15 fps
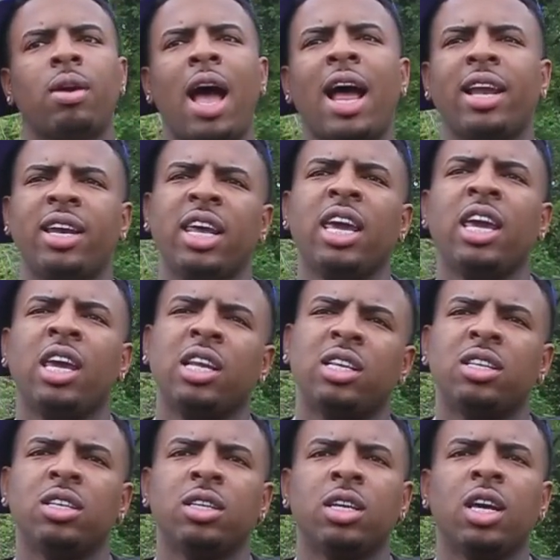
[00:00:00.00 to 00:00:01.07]
I did,
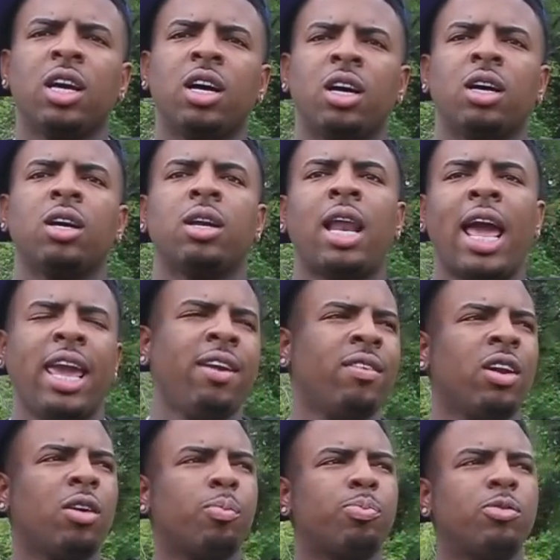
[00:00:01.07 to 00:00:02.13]
yeah. yeah. Like
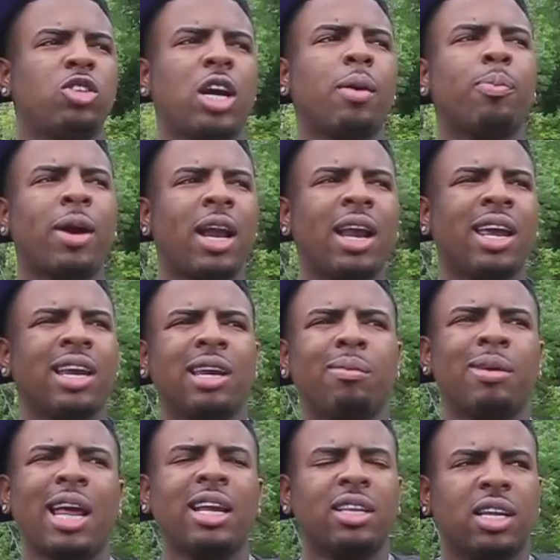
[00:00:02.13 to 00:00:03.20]
even though trap probably ain't even
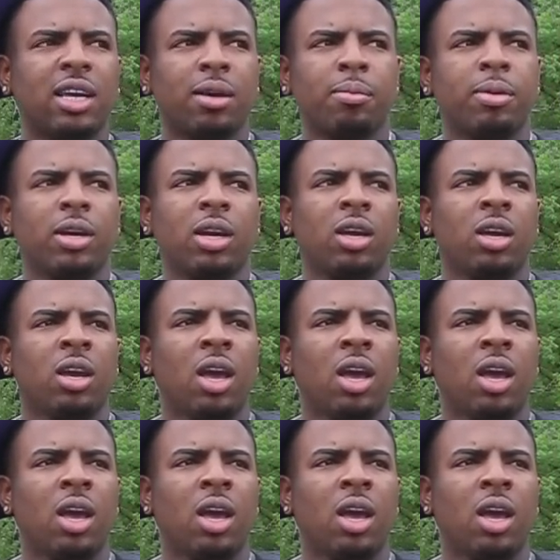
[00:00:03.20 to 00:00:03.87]
like that, but